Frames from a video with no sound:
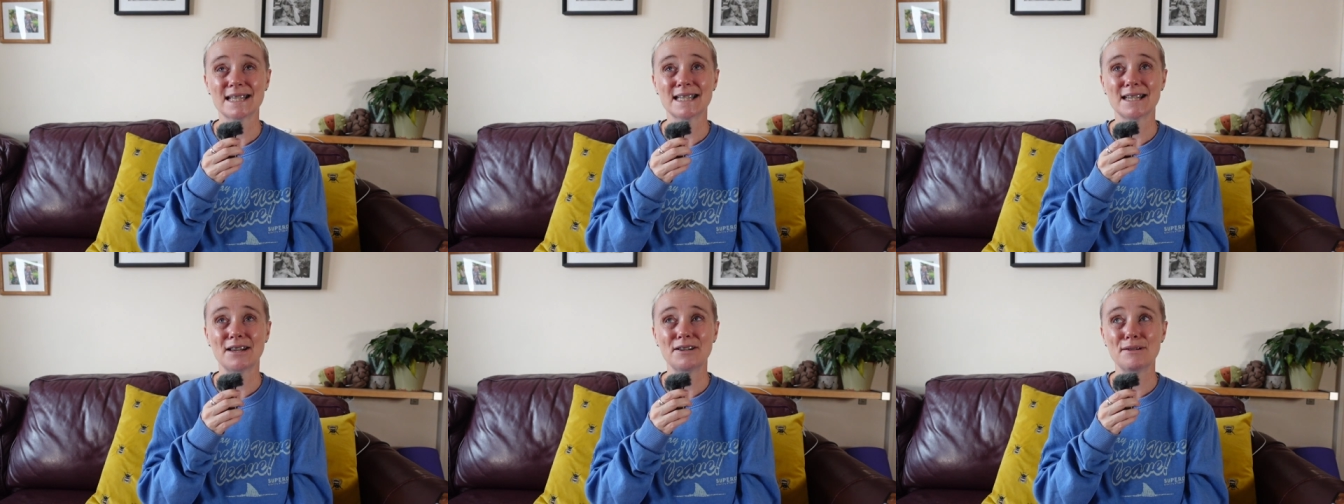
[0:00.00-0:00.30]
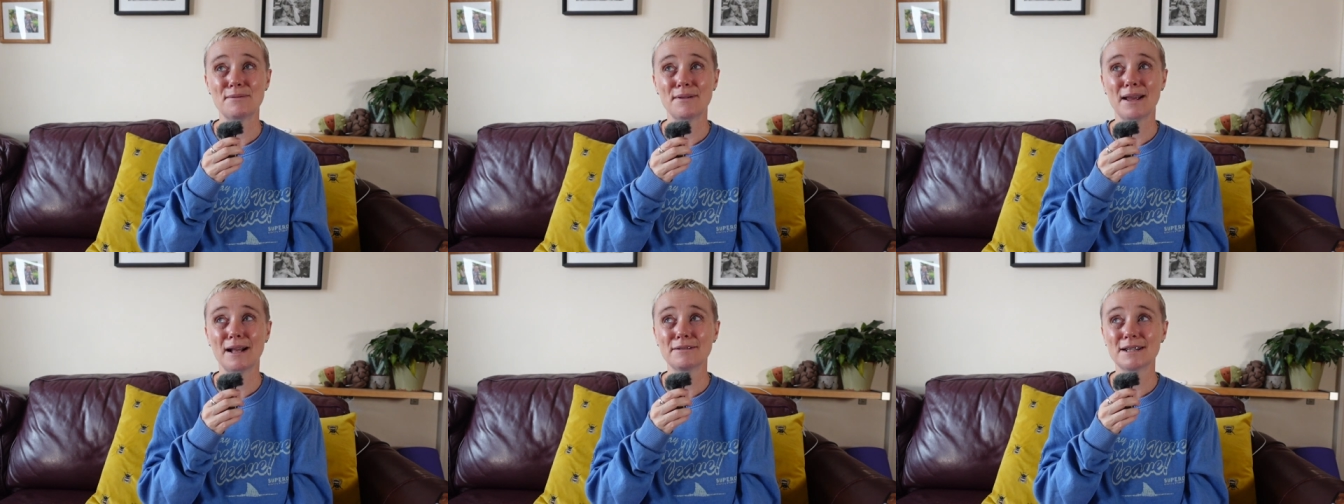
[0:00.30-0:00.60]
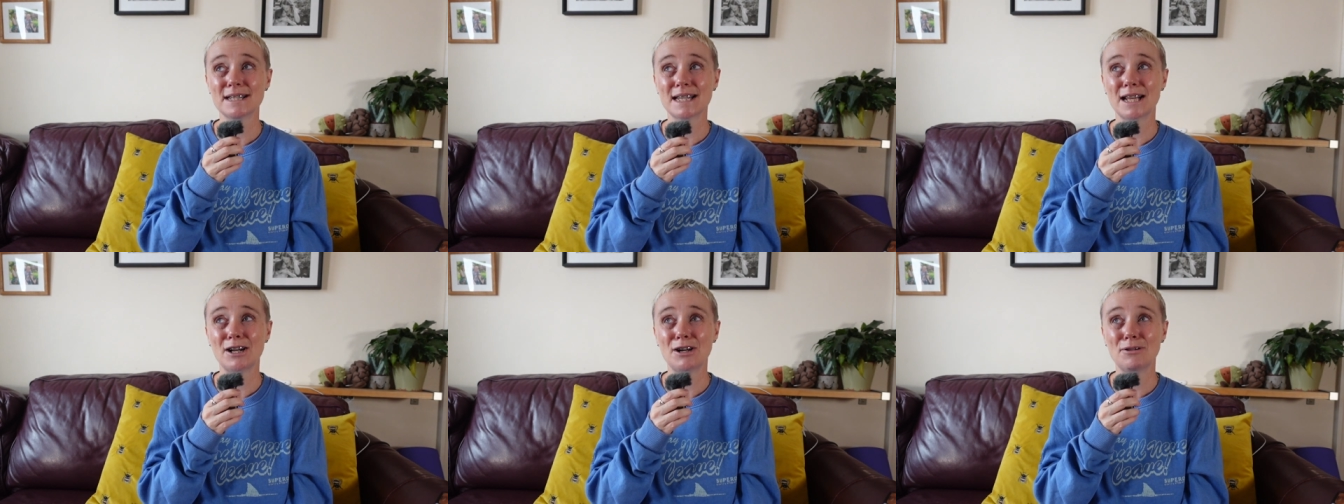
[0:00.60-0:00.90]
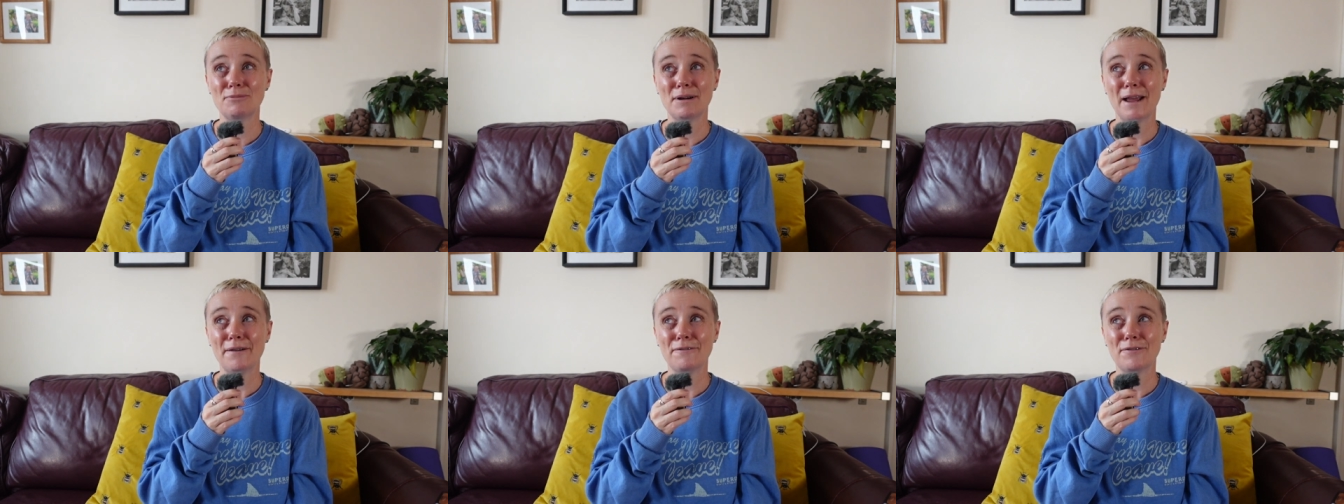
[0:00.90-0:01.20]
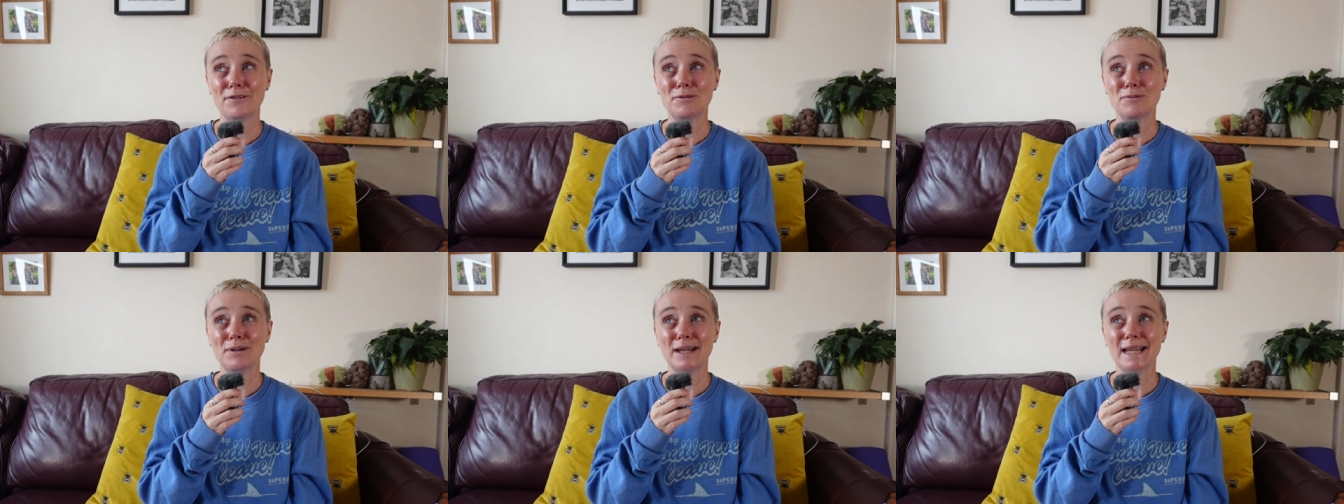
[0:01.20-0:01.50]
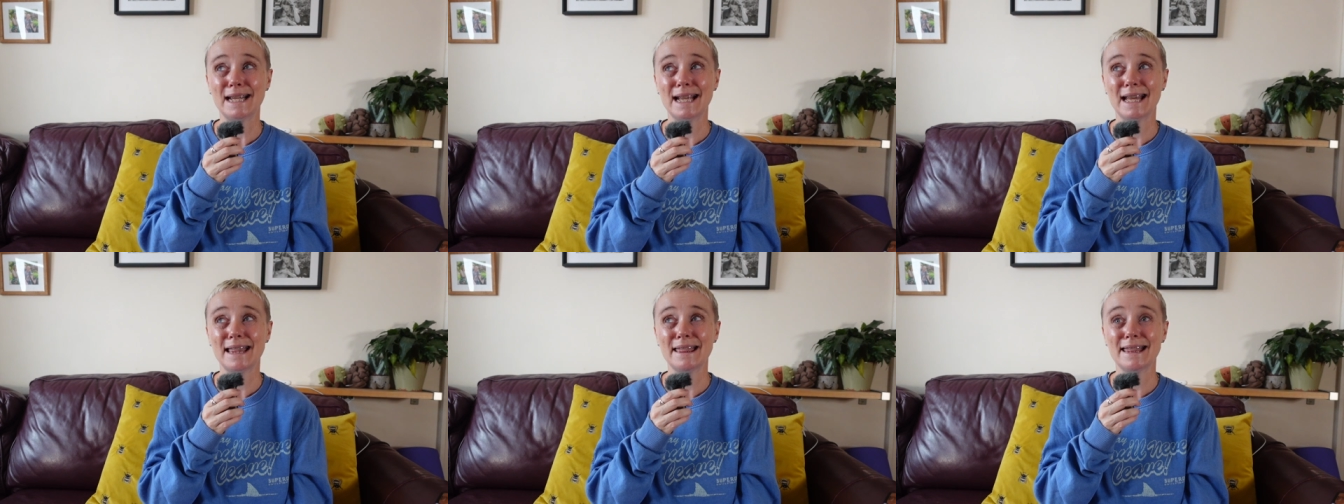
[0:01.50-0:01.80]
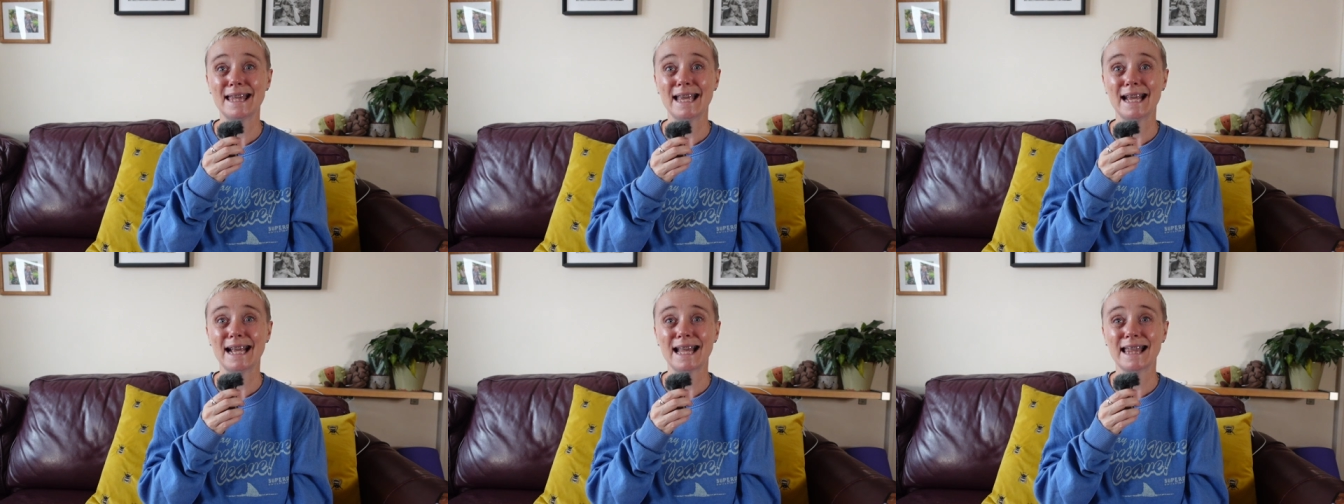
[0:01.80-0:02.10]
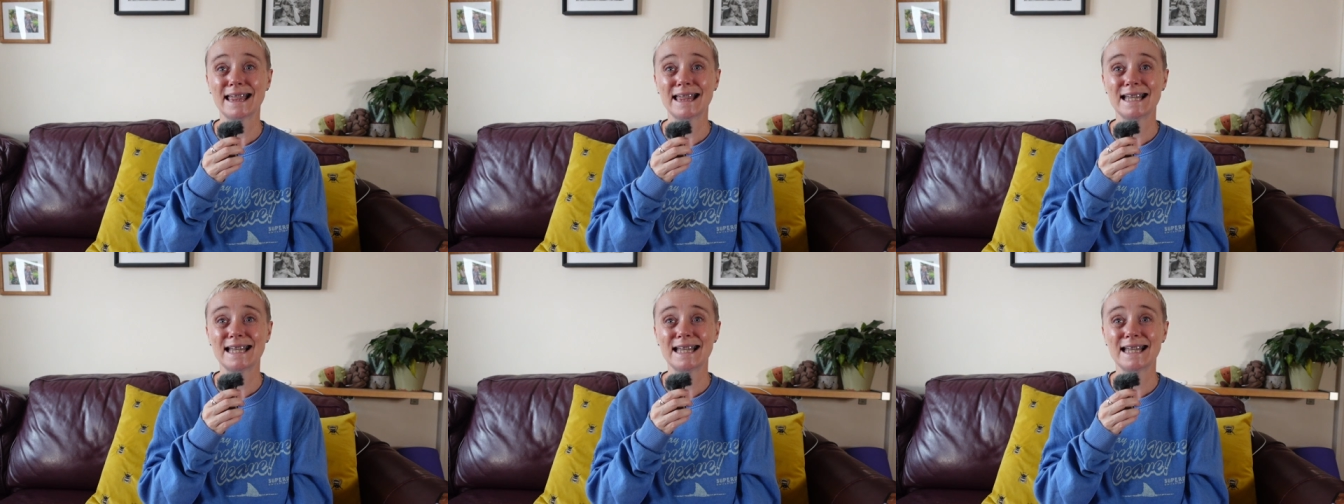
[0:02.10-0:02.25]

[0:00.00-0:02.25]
So to be able to go away for a week and think,